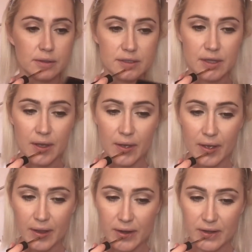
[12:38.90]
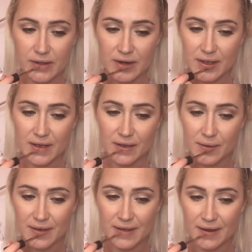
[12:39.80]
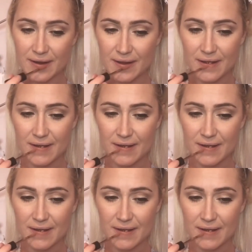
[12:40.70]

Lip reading: So I'm just going to go in.